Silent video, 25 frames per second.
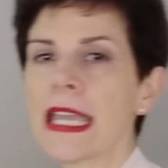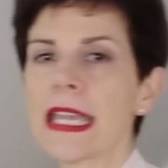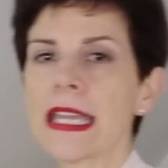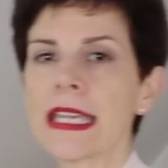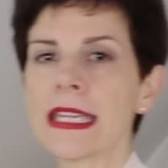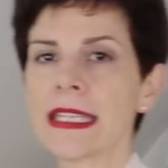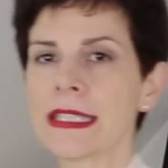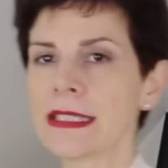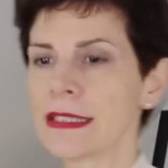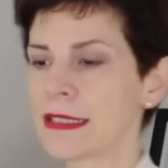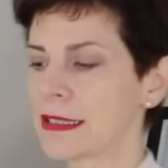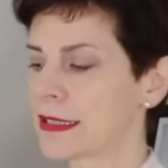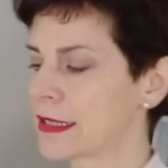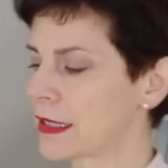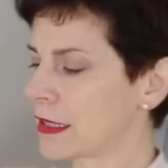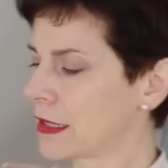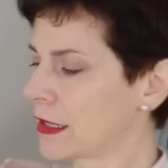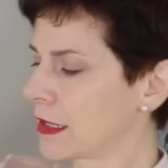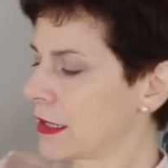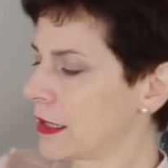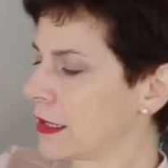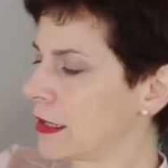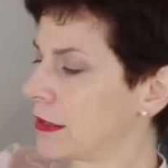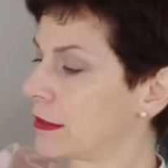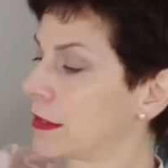And
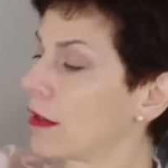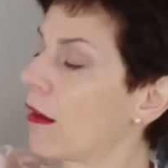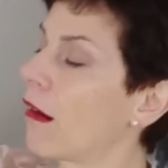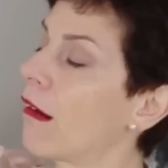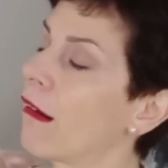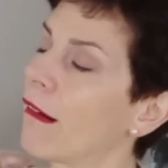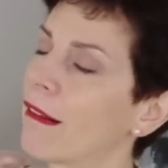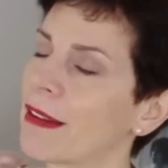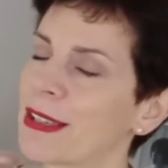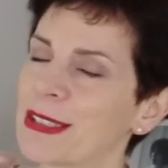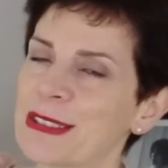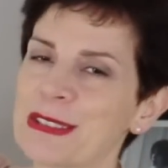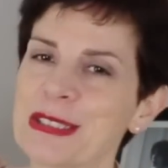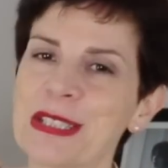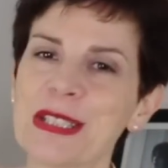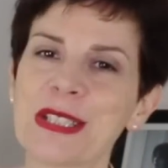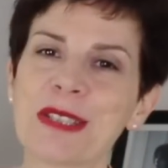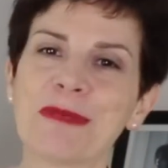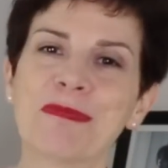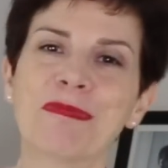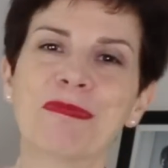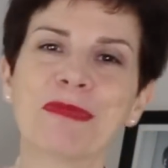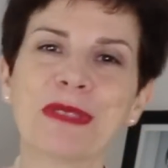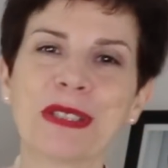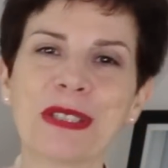
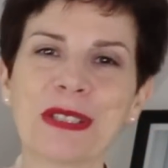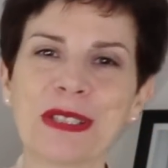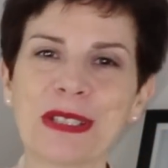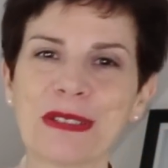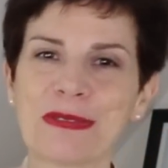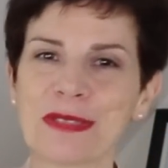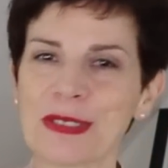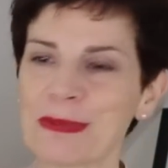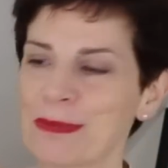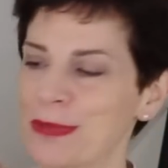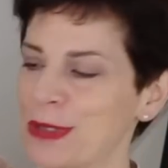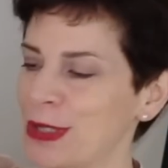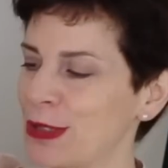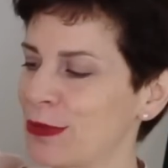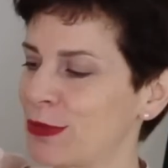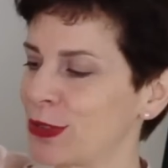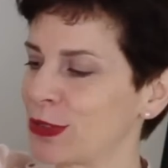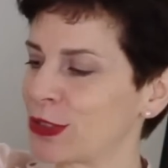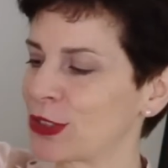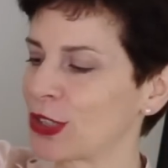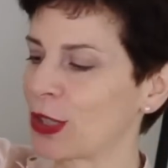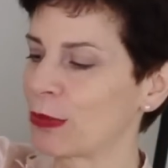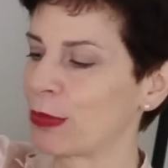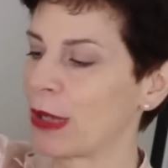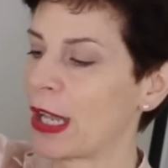this beautiful,
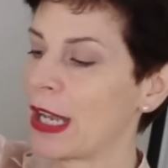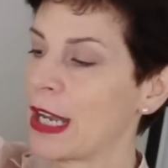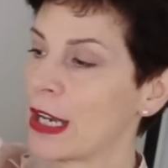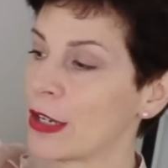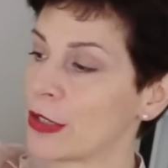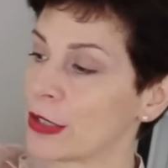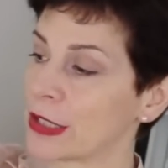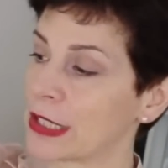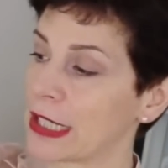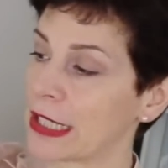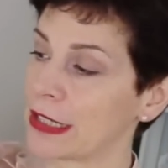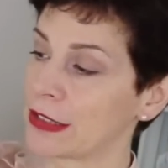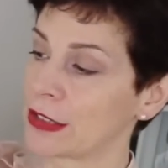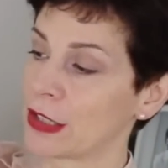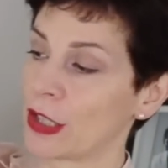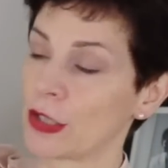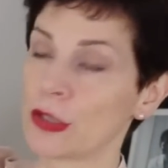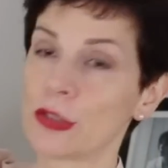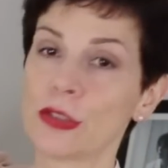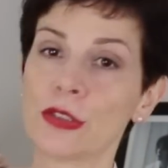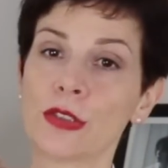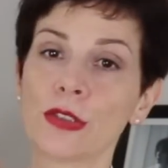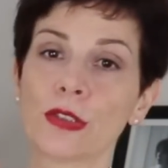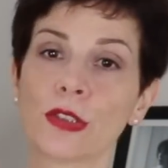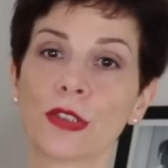beautiful top. Again,
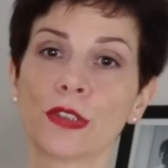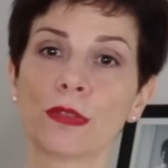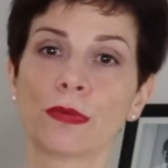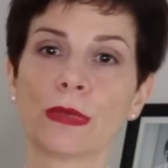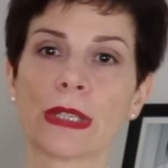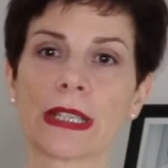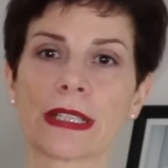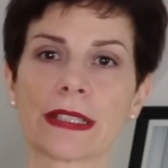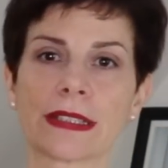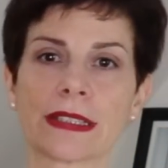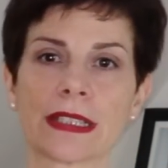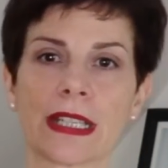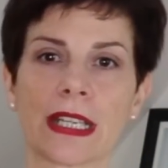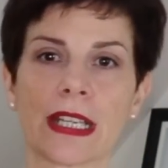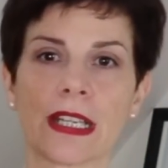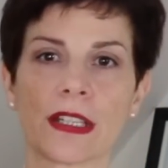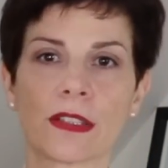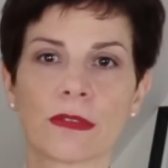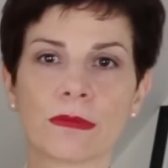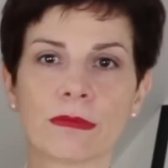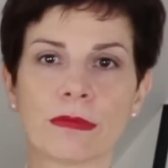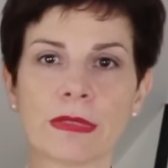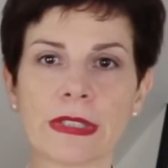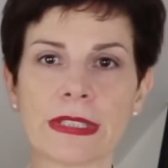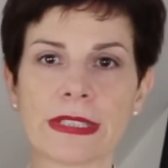you could wear it
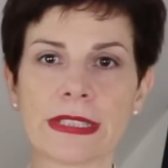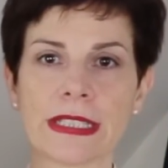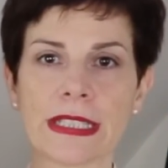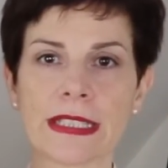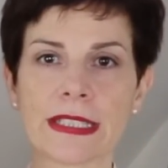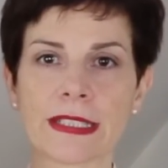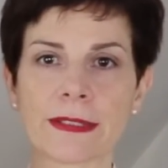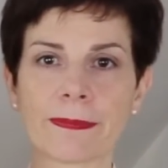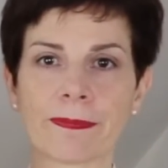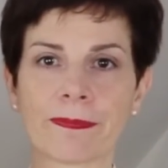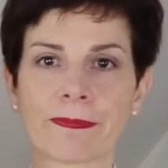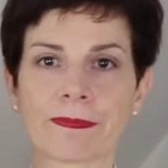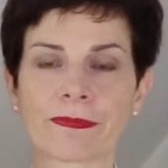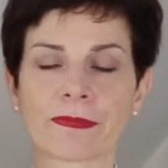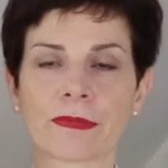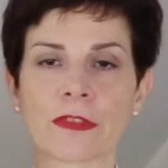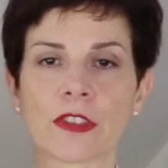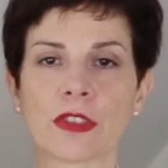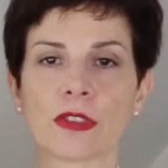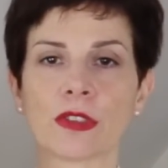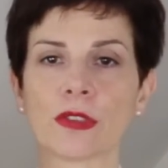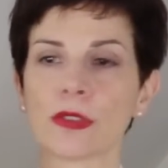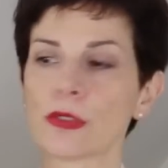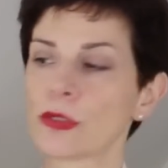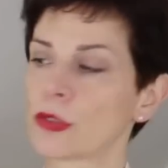with this,
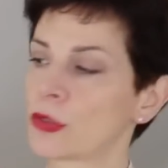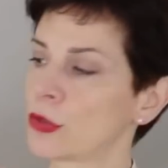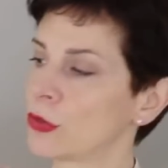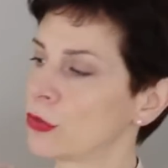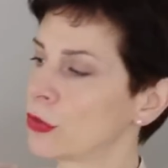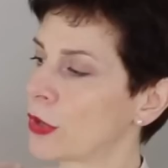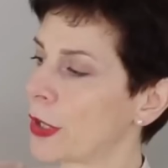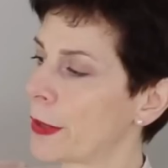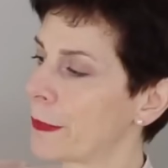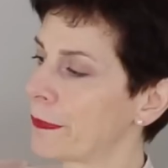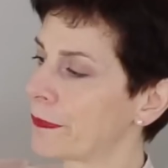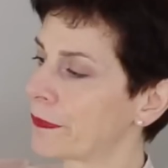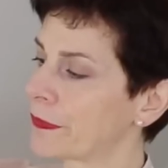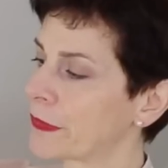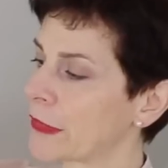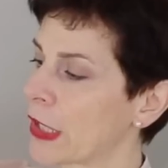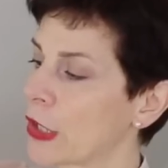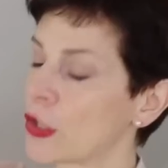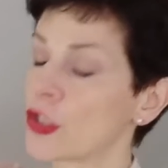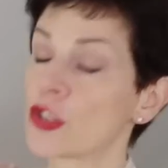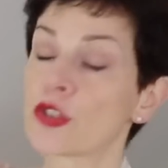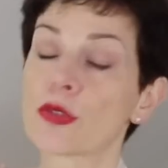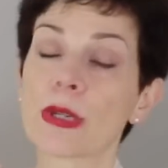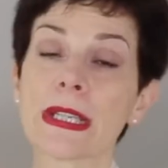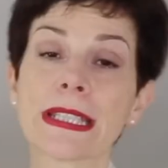you know, to
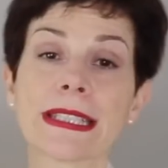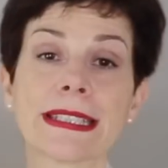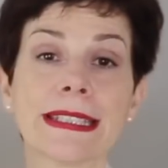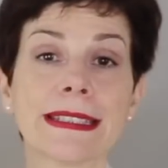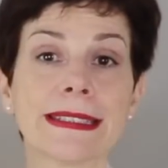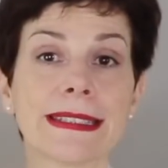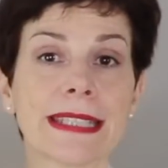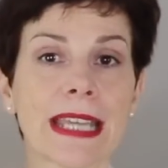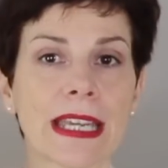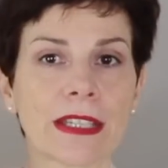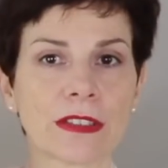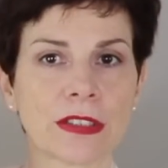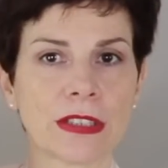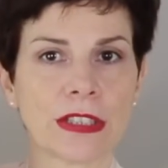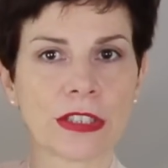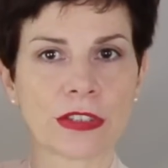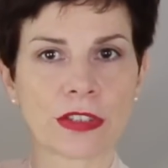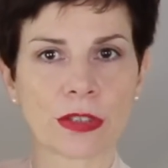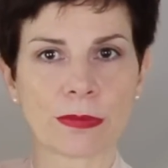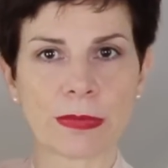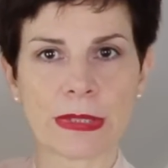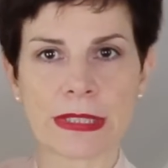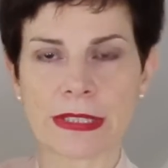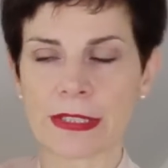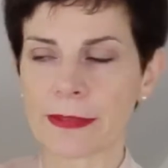dress it down a
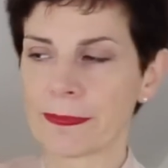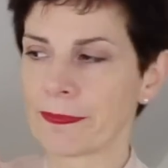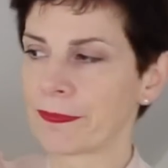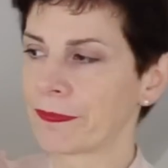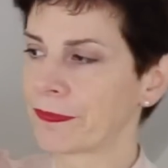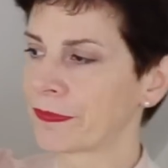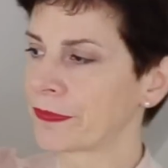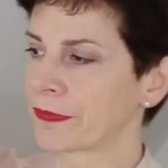little bit.